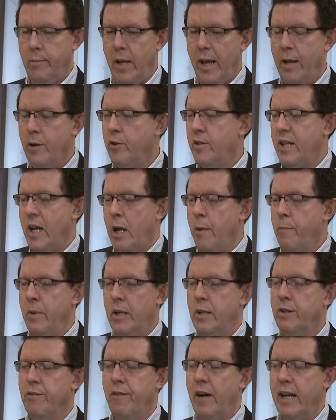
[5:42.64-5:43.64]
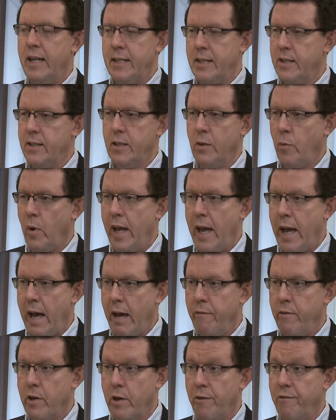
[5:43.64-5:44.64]
entertainment devices that we
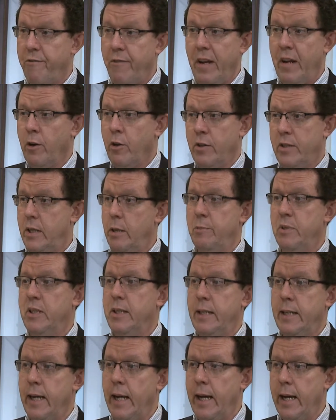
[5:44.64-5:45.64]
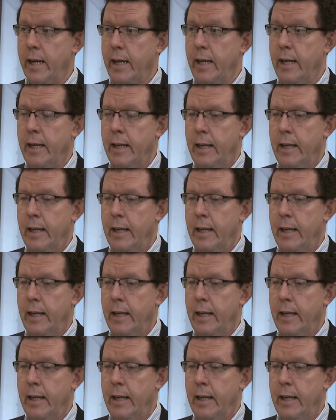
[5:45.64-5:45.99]
have at our fingertips today,